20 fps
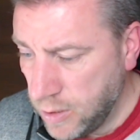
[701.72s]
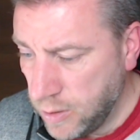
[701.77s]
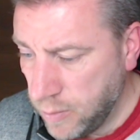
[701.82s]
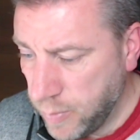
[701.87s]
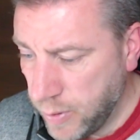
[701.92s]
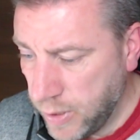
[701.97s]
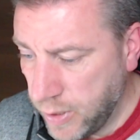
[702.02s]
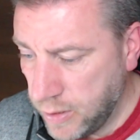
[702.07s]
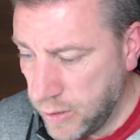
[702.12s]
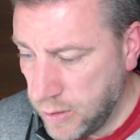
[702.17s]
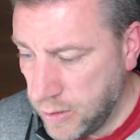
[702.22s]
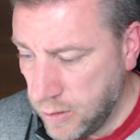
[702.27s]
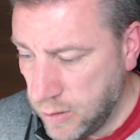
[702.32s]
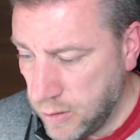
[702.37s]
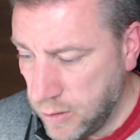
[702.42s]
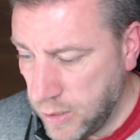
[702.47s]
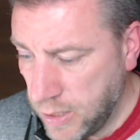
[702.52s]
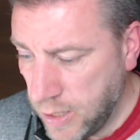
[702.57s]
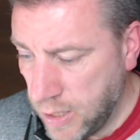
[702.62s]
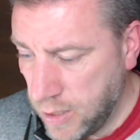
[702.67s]
but
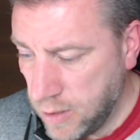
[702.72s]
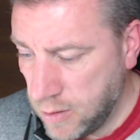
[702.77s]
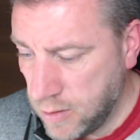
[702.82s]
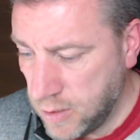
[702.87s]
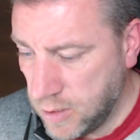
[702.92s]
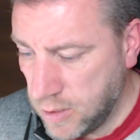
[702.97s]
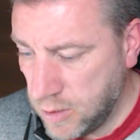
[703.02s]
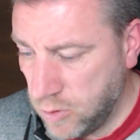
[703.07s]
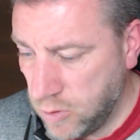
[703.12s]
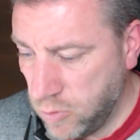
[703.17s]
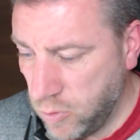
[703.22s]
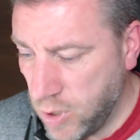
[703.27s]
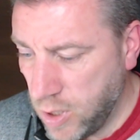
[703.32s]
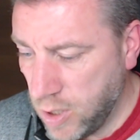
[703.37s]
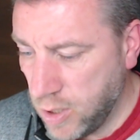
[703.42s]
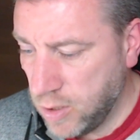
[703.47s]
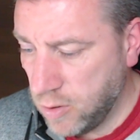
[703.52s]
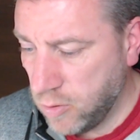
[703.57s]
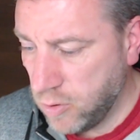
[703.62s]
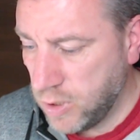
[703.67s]
yeah, Tuya or